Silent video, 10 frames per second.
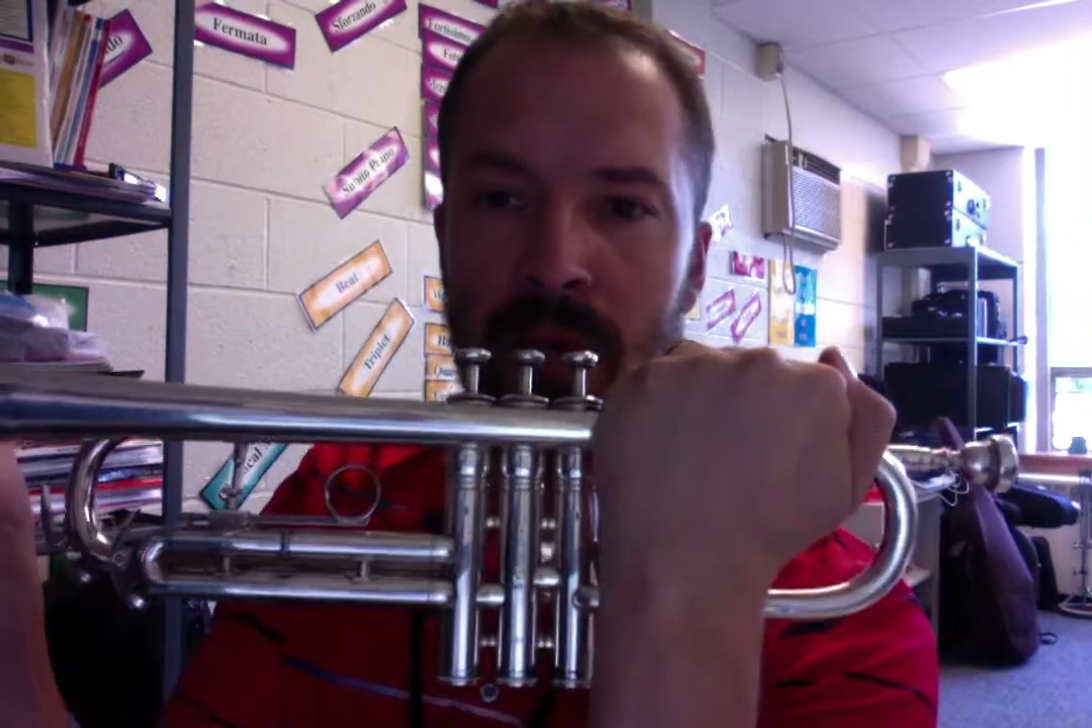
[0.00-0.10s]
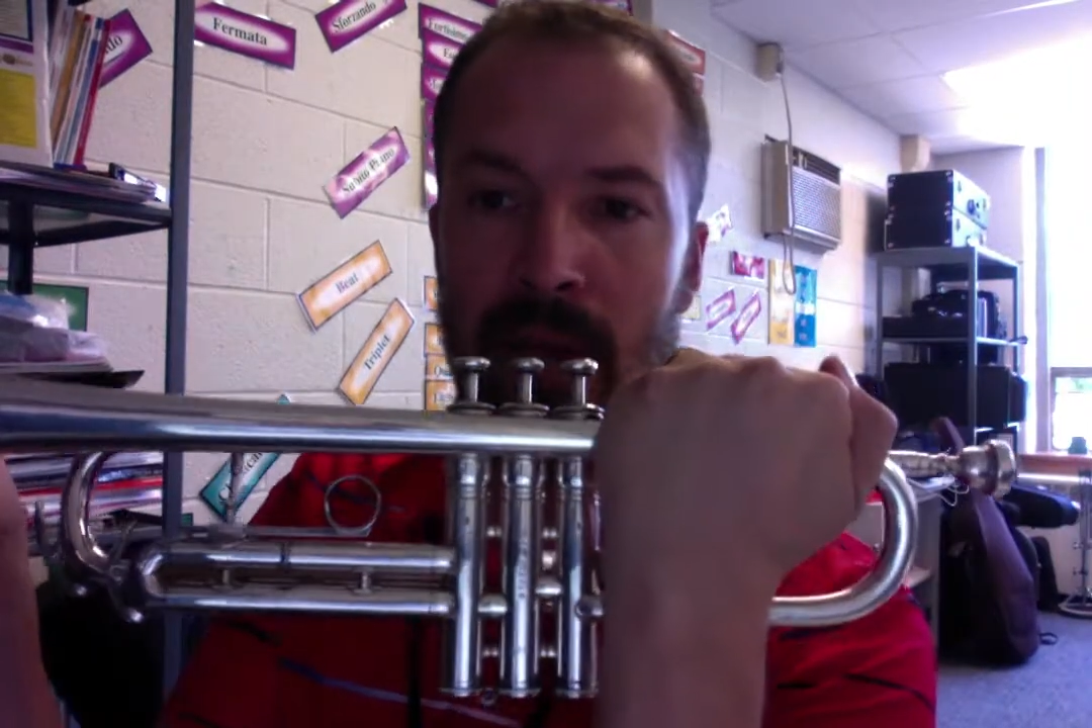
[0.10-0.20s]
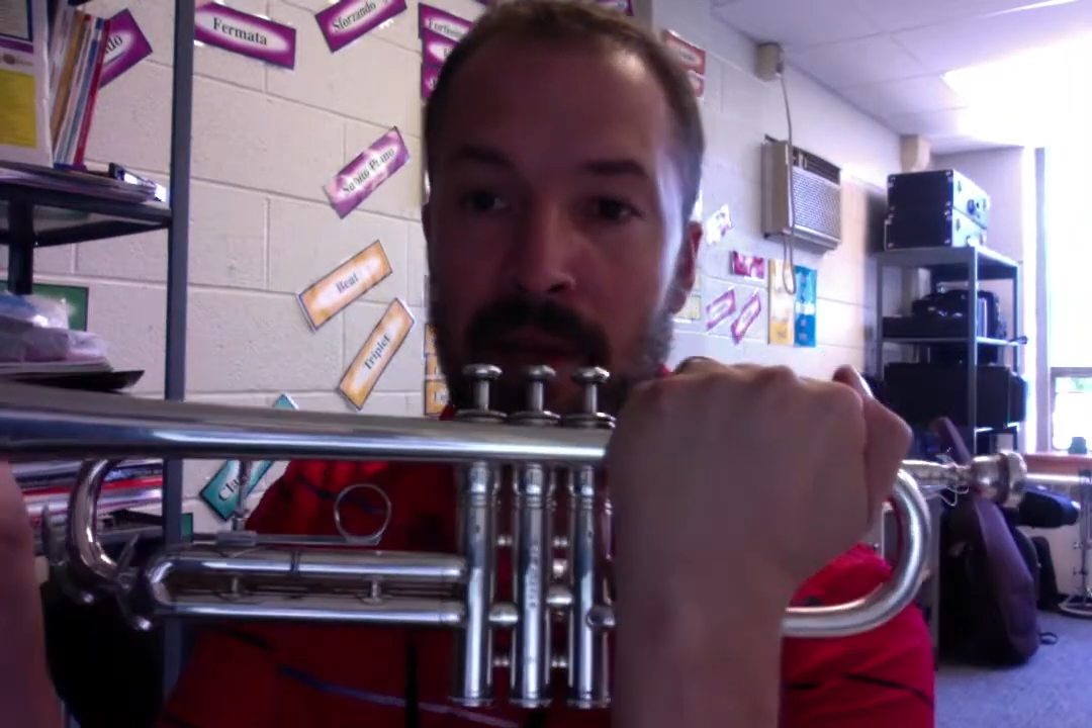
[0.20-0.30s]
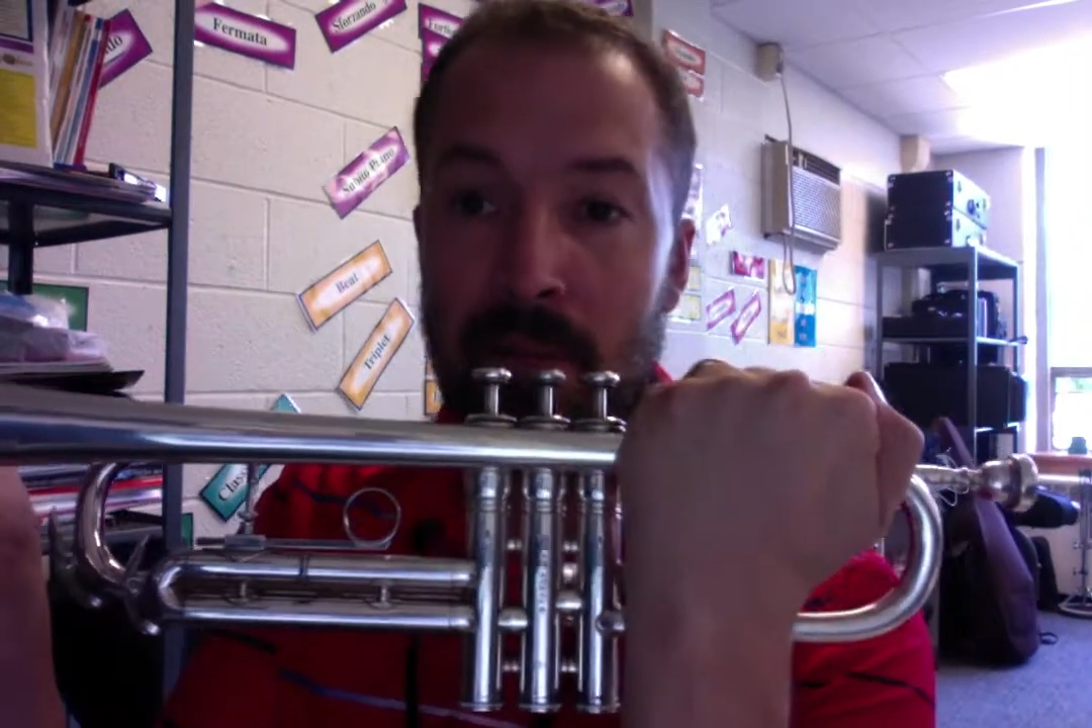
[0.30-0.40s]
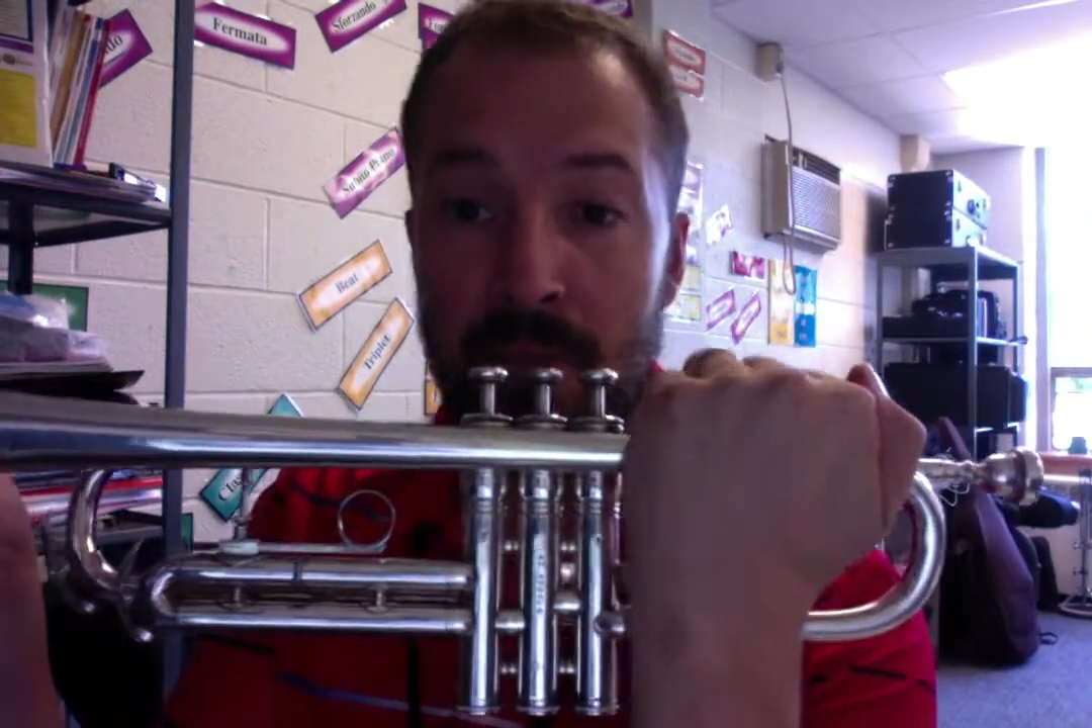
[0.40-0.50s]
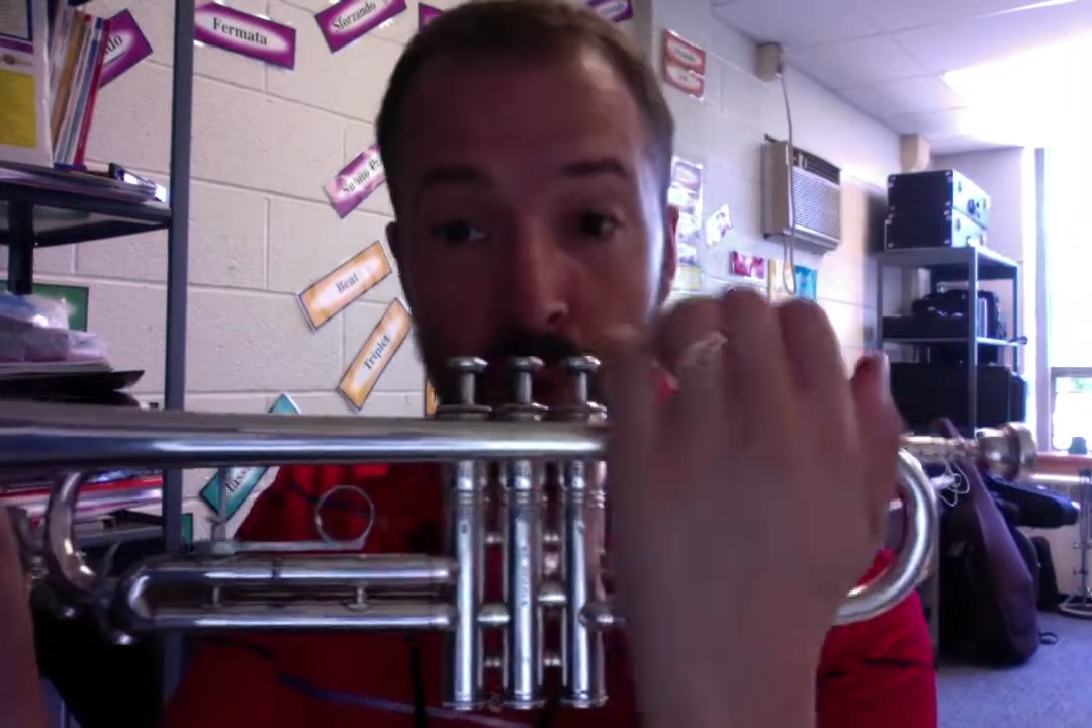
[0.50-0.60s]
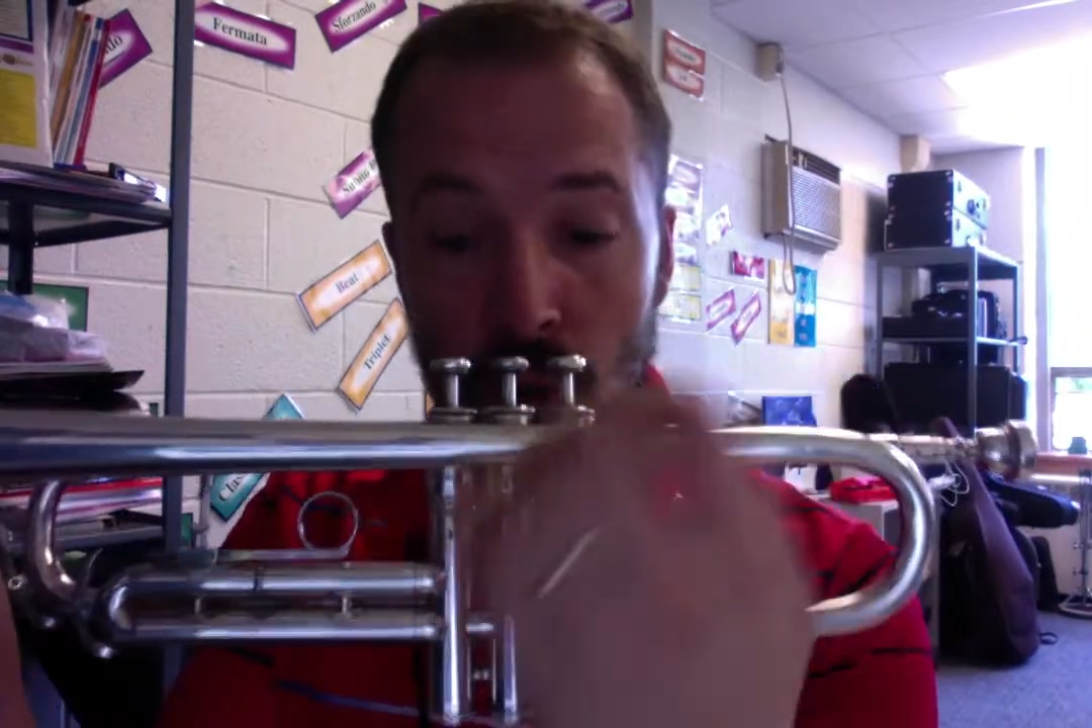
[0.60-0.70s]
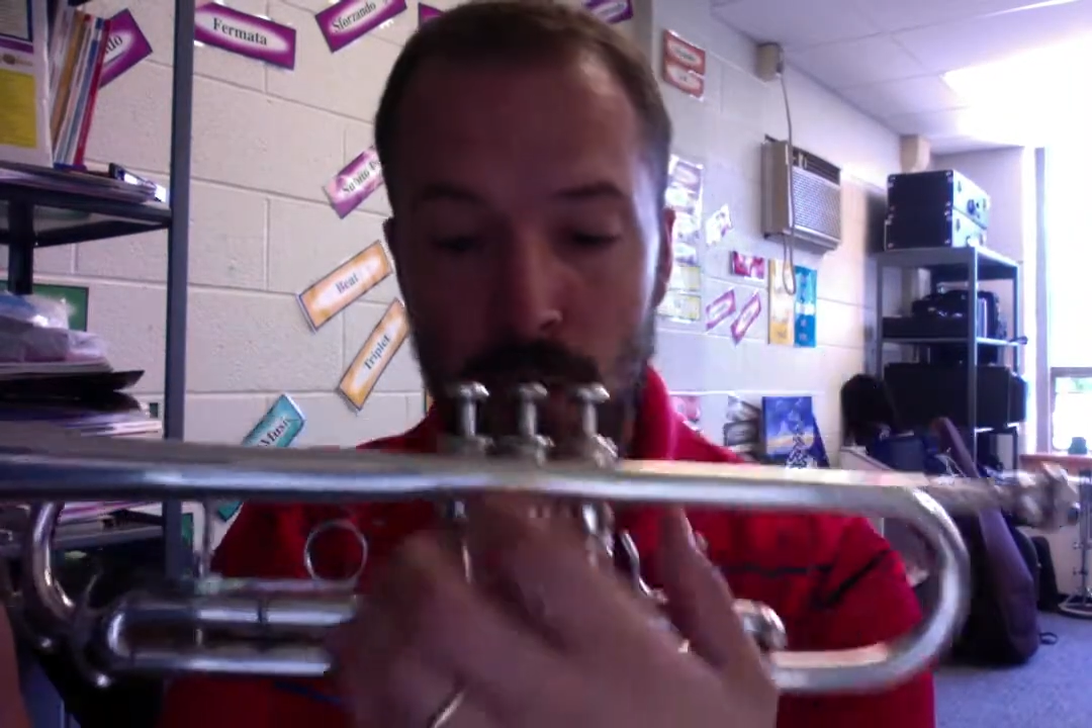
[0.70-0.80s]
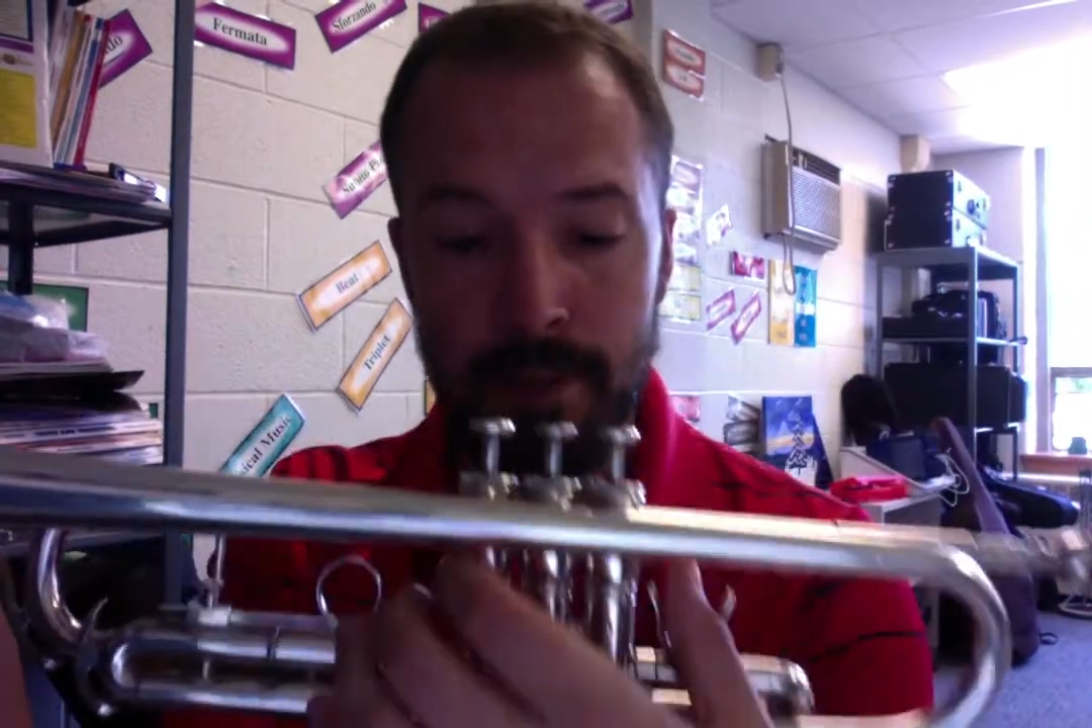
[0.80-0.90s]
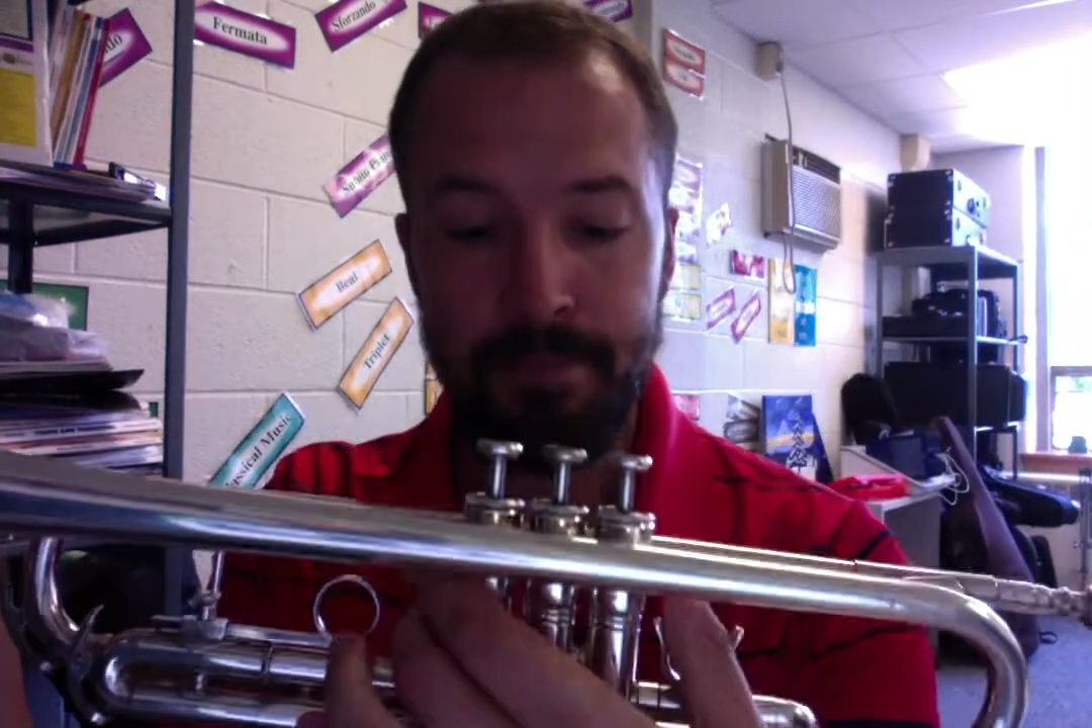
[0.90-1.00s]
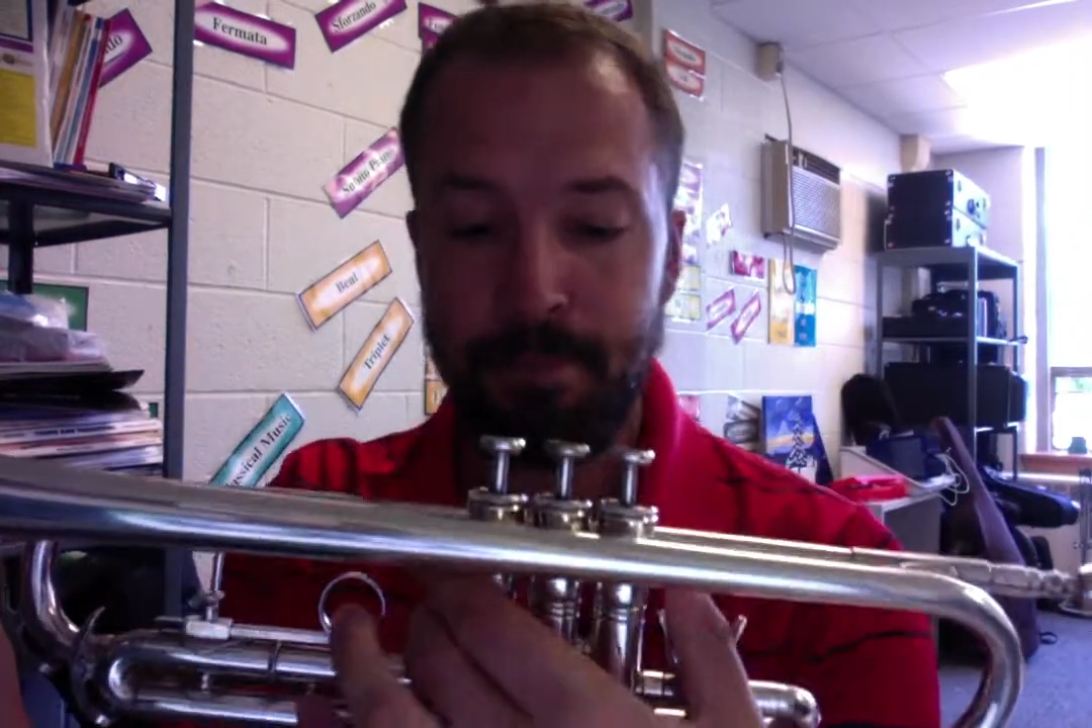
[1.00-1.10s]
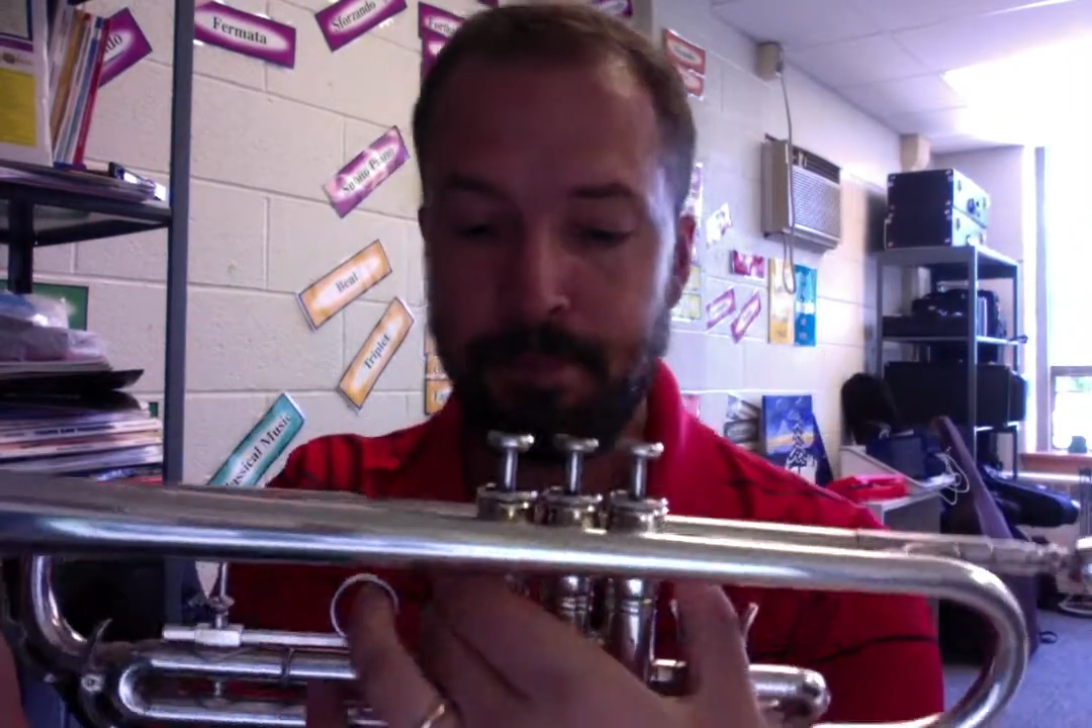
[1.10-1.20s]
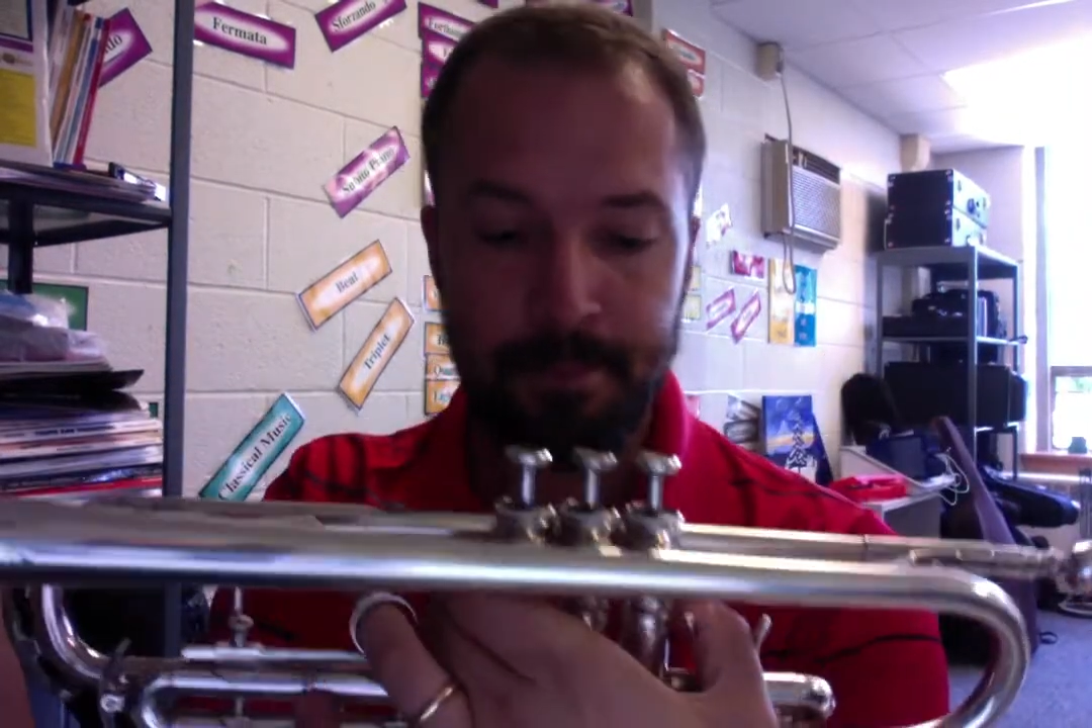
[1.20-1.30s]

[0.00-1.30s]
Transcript: it like a bugle.